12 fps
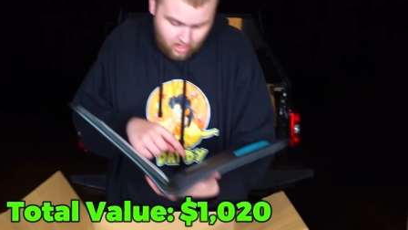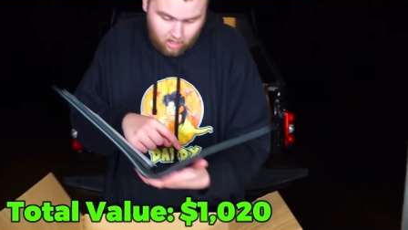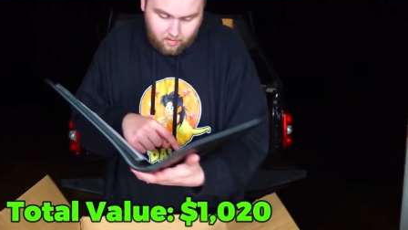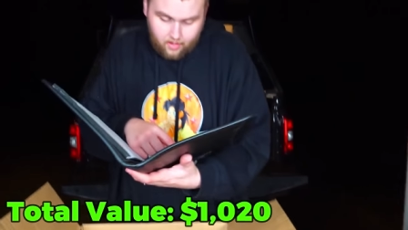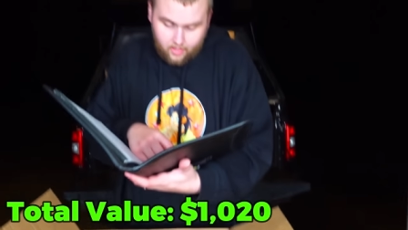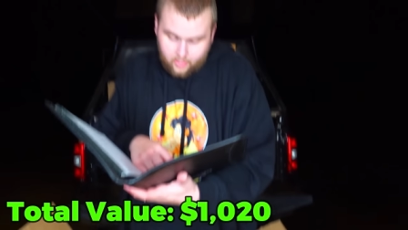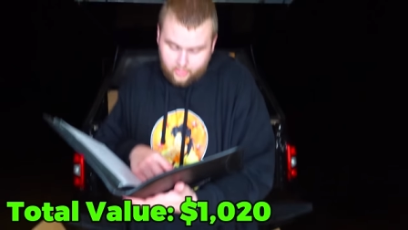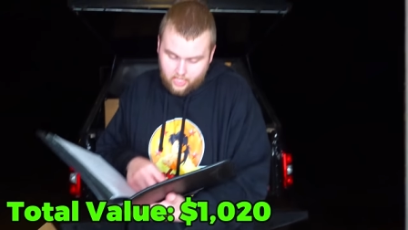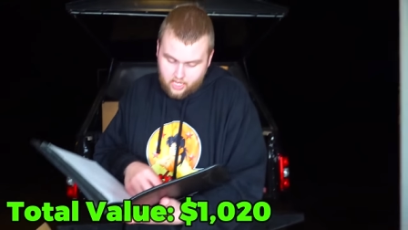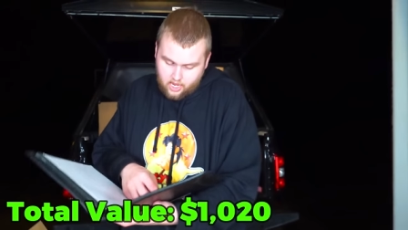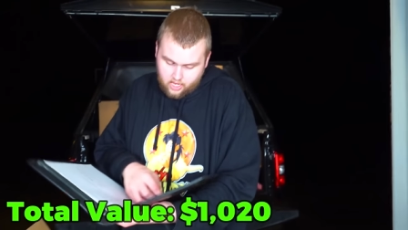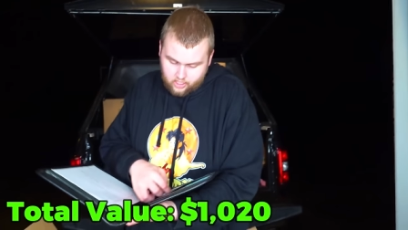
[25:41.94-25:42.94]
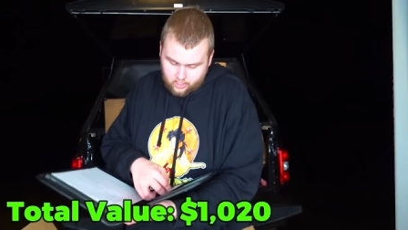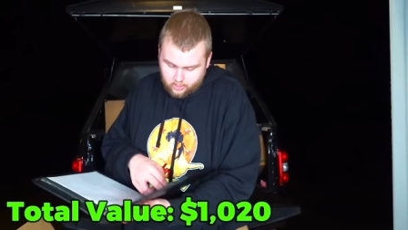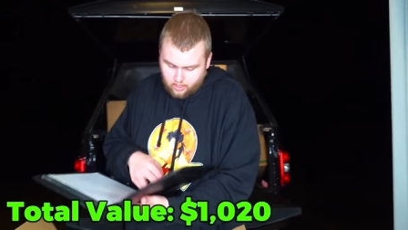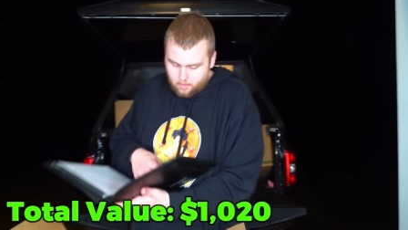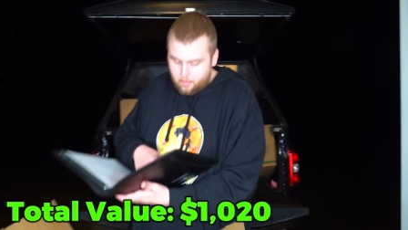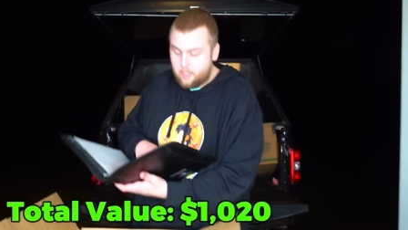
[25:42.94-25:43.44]
a real estate agent's
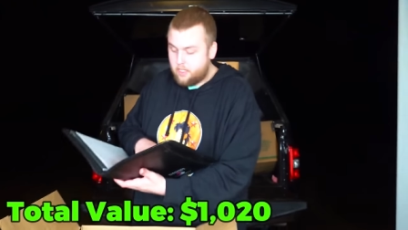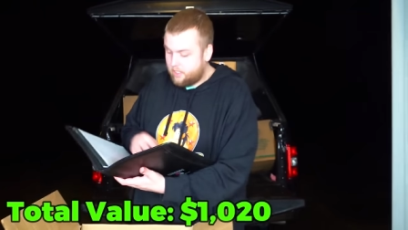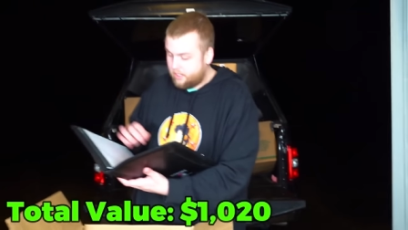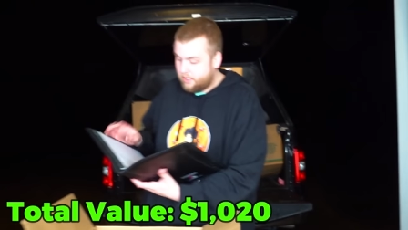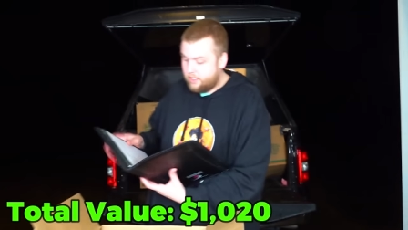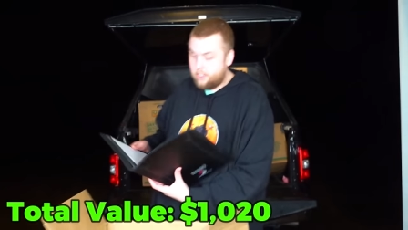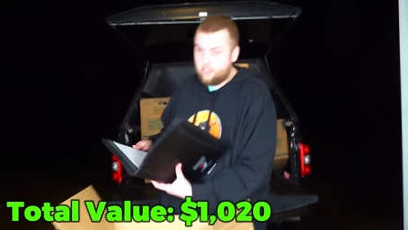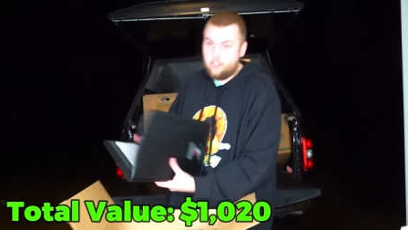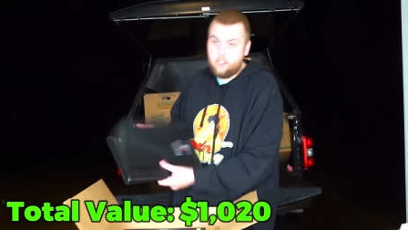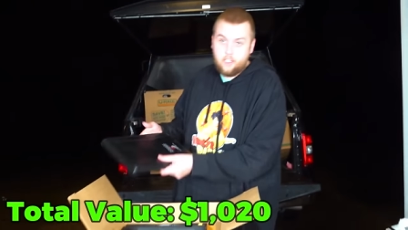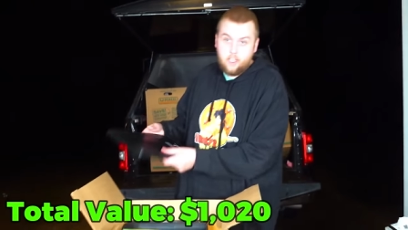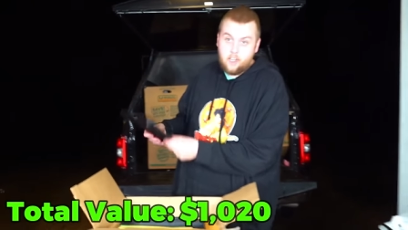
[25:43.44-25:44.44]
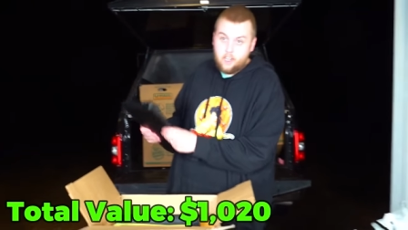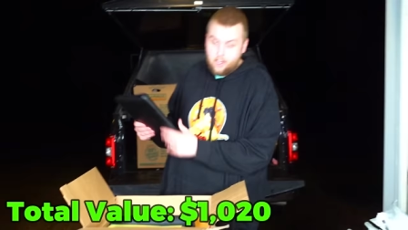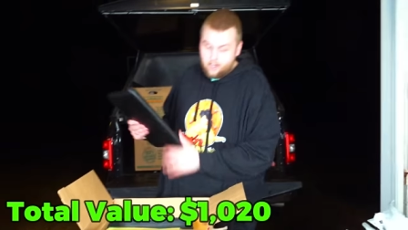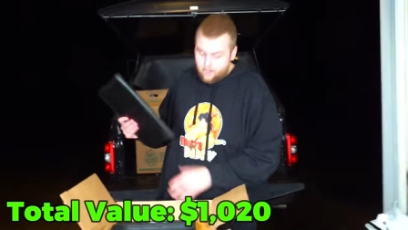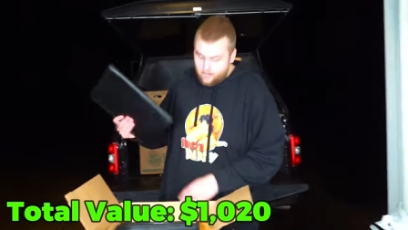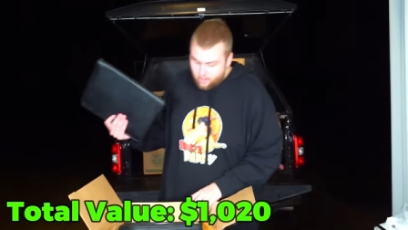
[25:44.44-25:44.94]
business card in
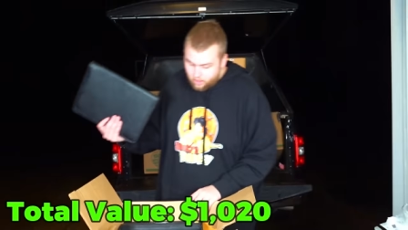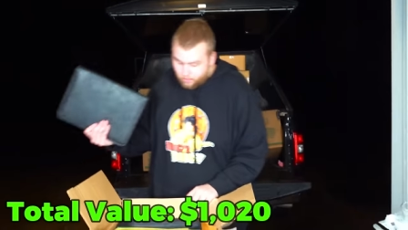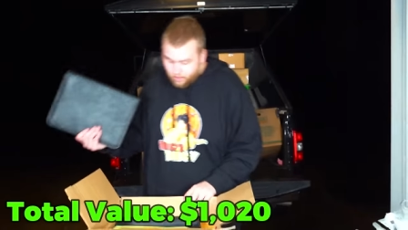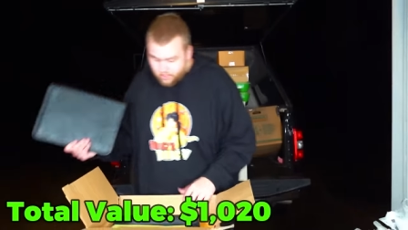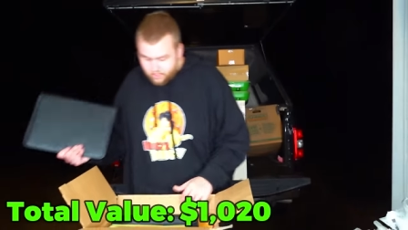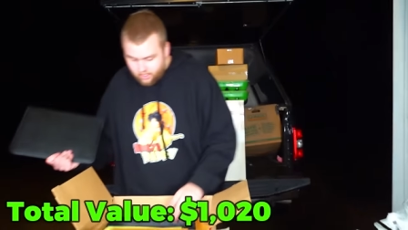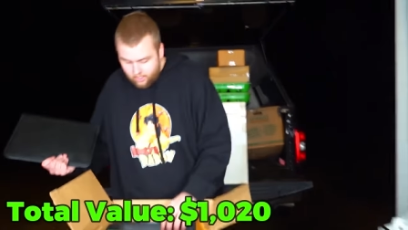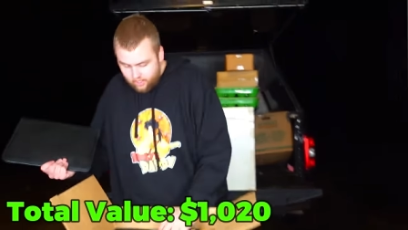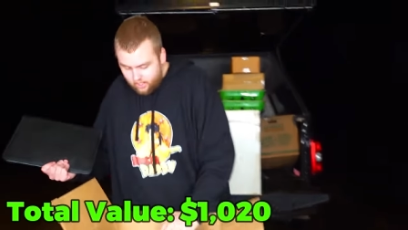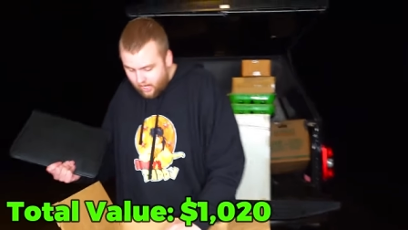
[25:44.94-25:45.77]
there. The ones that are